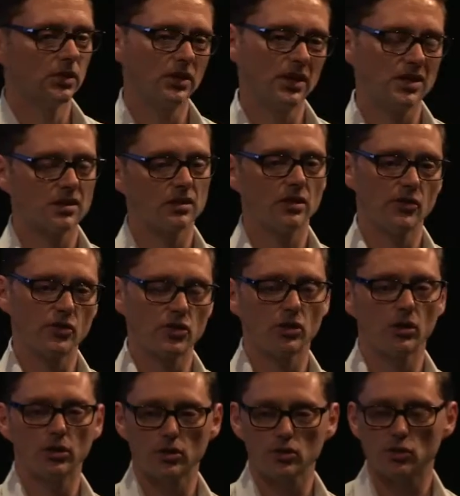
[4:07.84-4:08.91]
unless another
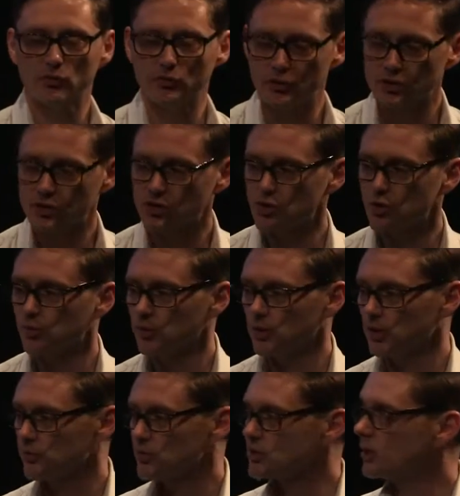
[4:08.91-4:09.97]
star goes off and there's a
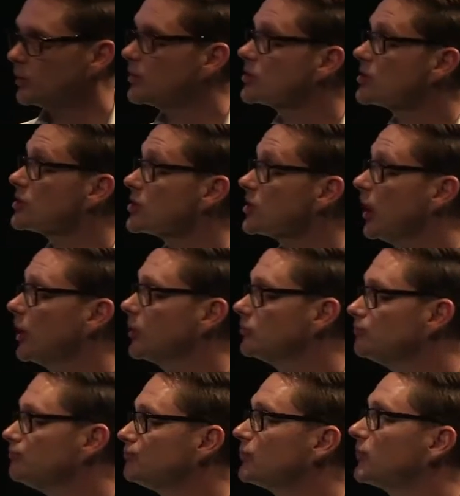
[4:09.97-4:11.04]
supernova, so is the sun.
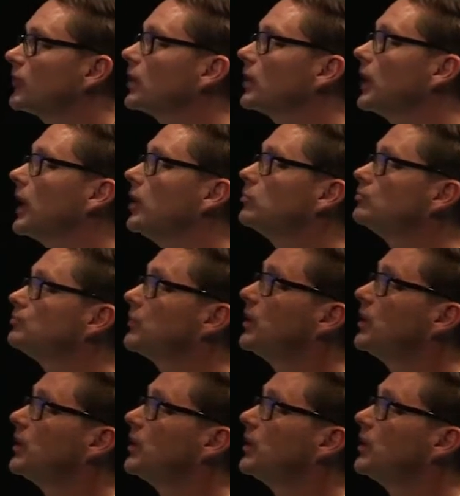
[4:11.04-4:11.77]
Okay?